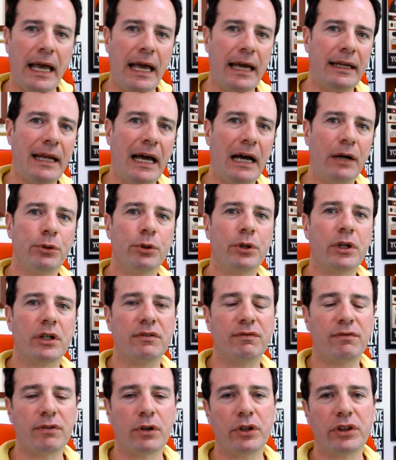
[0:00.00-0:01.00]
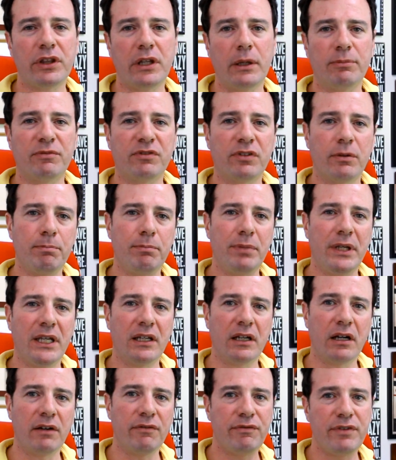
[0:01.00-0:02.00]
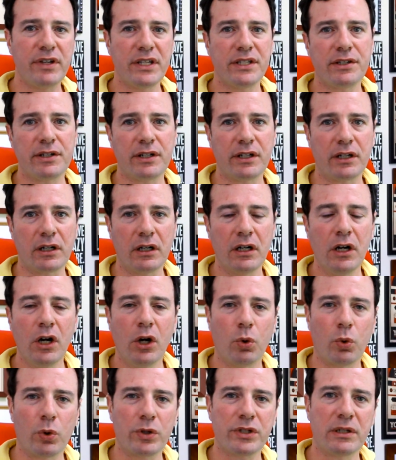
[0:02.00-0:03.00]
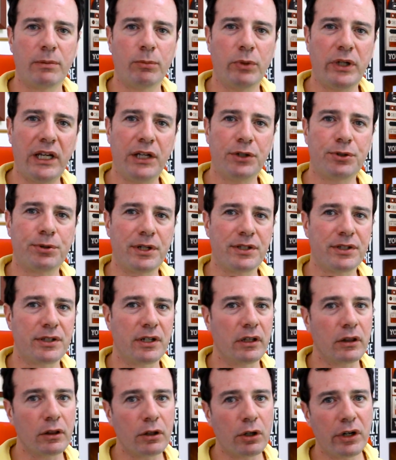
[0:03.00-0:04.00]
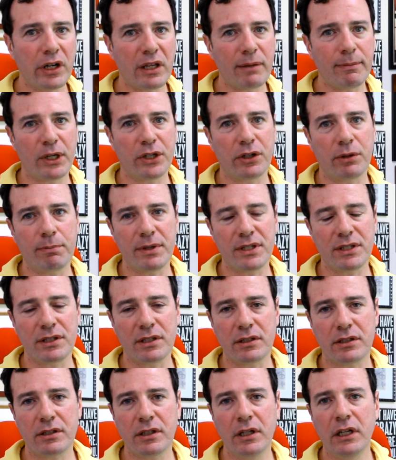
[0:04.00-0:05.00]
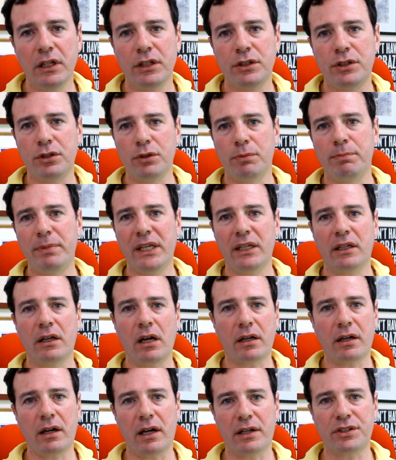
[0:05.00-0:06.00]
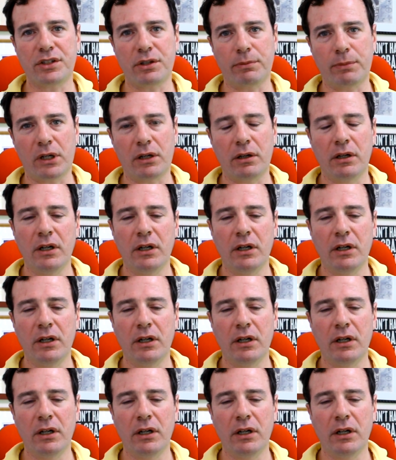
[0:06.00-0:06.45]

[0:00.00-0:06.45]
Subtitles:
and how you convert them from being a visitor or someone interested in learning about your business to being a customer.